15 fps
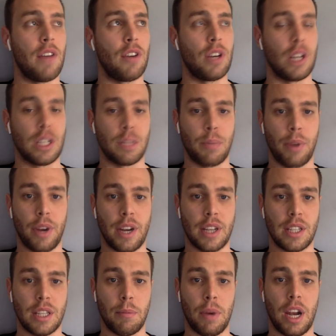ever
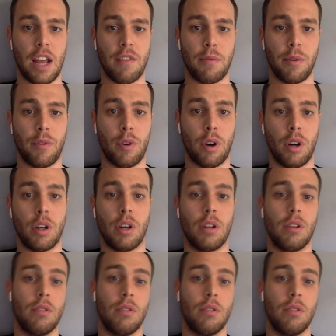experienced in my life before